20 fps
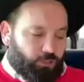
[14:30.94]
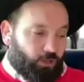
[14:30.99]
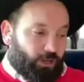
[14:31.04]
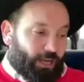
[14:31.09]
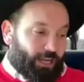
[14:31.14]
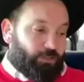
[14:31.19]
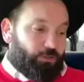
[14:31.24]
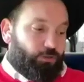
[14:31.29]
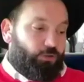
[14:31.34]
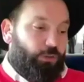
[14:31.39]
So
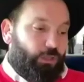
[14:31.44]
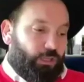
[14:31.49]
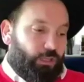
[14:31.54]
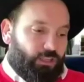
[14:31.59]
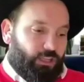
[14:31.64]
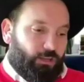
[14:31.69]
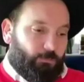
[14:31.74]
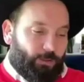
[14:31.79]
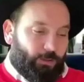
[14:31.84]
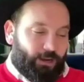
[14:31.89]
I do
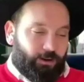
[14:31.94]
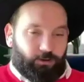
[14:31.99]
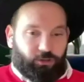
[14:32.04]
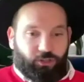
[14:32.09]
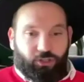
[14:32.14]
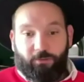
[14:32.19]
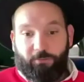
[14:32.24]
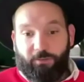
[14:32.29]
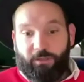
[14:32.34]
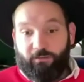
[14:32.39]
think that
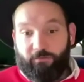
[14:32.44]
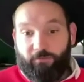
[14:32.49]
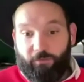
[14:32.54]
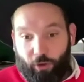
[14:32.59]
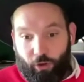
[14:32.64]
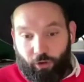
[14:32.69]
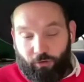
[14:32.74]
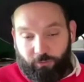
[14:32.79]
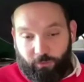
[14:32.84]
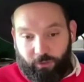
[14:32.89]
parents should be
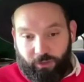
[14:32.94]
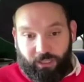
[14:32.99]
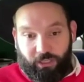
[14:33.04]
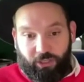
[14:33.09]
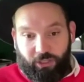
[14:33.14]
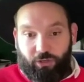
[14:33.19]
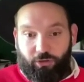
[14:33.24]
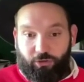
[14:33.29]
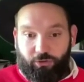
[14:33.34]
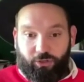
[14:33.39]
involved with
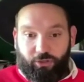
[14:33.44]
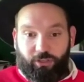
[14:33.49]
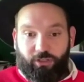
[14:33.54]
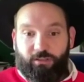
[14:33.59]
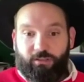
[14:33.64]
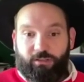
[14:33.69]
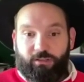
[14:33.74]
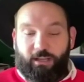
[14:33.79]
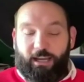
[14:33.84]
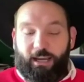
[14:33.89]
their
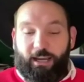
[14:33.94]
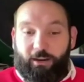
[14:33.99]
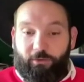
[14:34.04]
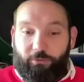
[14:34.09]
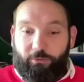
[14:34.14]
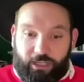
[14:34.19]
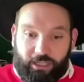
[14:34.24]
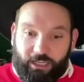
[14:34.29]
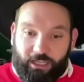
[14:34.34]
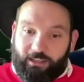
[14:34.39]
children's
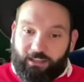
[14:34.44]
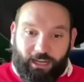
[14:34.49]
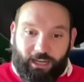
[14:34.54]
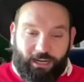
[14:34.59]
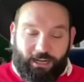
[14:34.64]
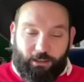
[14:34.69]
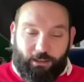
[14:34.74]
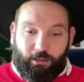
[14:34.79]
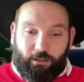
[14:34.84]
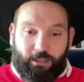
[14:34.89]
uh, reading,
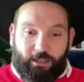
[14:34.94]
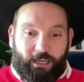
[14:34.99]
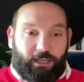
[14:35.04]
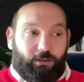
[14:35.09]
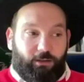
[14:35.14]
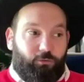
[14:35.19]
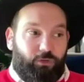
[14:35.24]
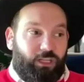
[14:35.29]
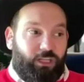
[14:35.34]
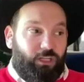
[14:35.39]
and I think they
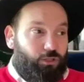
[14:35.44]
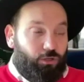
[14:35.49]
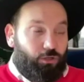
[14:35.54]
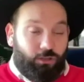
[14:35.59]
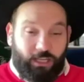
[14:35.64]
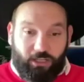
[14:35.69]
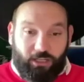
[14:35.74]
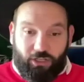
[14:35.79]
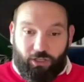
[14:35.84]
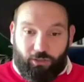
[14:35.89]
can read
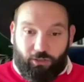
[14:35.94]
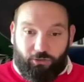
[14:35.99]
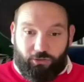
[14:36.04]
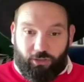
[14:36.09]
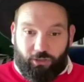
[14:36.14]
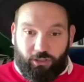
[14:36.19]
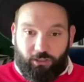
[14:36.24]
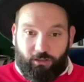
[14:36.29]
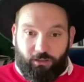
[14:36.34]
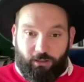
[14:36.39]
to their
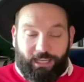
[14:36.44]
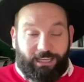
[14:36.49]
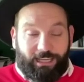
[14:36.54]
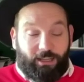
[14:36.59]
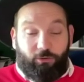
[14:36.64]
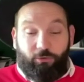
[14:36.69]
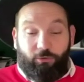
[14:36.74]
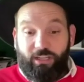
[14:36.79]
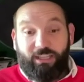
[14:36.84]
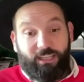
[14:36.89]
children, they
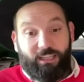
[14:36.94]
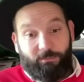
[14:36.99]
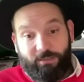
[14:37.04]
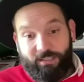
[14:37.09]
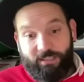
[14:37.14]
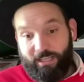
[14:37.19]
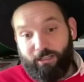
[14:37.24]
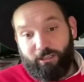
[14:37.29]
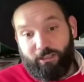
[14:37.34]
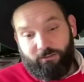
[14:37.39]
can read
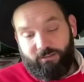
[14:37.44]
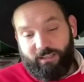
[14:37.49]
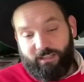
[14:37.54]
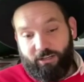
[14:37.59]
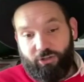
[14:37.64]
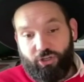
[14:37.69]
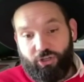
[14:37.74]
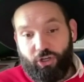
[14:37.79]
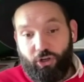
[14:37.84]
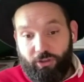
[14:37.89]
themselves,
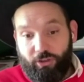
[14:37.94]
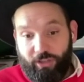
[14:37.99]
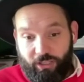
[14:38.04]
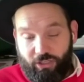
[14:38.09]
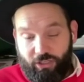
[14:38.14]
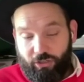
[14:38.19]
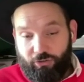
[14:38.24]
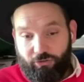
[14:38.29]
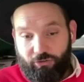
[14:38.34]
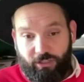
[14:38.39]
and show
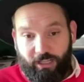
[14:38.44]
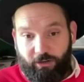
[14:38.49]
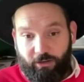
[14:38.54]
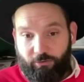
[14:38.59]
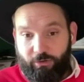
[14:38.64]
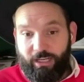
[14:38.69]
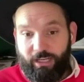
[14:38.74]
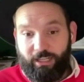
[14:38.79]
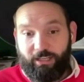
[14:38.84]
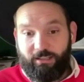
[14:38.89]
their children that
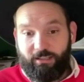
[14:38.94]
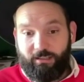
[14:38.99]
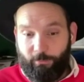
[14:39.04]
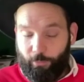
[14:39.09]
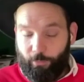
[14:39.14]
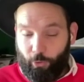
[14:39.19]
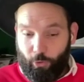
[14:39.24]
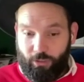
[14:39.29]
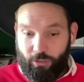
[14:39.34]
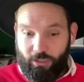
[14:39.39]
reading is
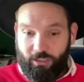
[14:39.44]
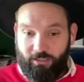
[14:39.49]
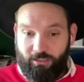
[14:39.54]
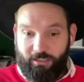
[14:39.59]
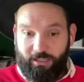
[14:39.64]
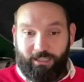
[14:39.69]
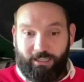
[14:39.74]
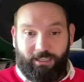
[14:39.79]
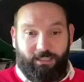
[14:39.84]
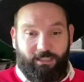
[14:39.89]

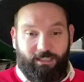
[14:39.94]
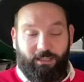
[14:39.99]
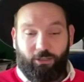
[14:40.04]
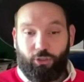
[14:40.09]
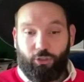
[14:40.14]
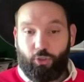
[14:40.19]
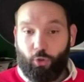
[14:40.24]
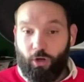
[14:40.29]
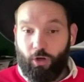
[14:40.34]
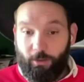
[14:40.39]
important, that it's
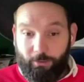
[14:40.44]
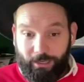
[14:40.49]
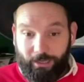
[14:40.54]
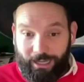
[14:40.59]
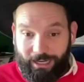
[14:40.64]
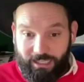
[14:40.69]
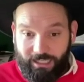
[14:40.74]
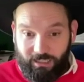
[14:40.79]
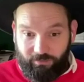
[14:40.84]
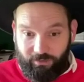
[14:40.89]
an
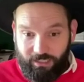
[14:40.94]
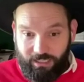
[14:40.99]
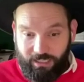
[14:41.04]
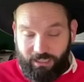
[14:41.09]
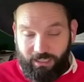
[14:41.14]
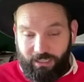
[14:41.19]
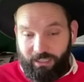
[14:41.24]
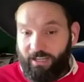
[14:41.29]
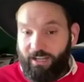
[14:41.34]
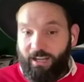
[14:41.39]
enjoyable
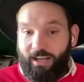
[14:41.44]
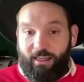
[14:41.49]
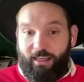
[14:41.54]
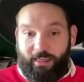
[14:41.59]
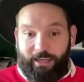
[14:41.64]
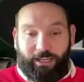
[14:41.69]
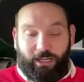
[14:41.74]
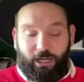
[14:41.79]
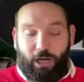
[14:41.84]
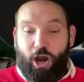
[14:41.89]
activity.
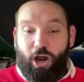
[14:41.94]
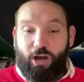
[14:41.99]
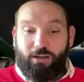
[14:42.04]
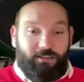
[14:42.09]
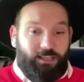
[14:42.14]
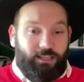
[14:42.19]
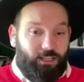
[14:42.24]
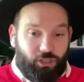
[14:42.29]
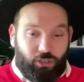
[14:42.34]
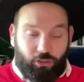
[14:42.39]
They can
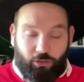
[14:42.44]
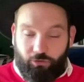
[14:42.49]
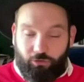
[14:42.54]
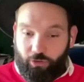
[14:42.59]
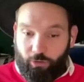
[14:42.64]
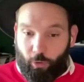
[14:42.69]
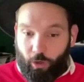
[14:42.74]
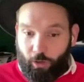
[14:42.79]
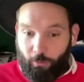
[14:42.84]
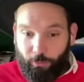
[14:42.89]
ask their
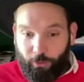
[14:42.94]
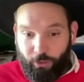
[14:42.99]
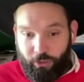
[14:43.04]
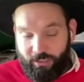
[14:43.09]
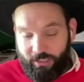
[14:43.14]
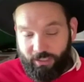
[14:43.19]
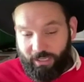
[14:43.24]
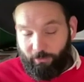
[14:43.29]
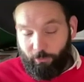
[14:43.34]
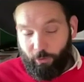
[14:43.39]
children what
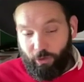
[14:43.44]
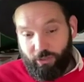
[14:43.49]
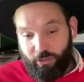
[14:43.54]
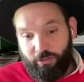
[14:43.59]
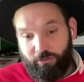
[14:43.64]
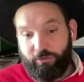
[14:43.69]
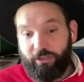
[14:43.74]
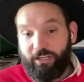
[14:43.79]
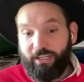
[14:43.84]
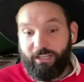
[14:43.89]
books they
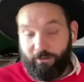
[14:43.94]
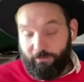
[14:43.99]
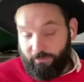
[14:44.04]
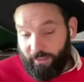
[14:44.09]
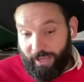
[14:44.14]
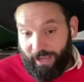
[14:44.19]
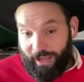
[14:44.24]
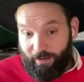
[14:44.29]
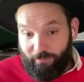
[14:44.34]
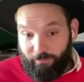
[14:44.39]
want to read
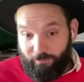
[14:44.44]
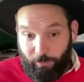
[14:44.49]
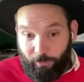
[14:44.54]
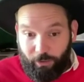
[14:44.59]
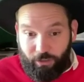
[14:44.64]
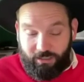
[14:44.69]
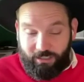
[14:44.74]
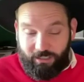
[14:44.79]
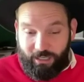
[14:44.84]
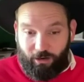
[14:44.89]
if they have
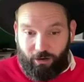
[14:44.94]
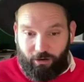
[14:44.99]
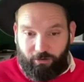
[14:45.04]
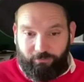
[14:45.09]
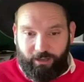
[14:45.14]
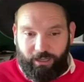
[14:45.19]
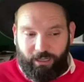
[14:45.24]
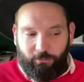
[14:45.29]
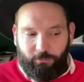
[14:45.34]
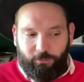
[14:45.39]
books that are
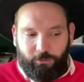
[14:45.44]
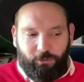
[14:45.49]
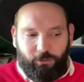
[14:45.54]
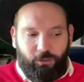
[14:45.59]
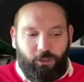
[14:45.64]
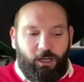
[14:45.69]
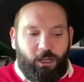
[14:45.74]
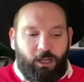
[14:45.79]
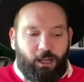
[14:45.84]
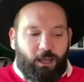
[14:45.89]

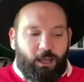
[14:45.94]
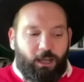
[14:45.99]
available.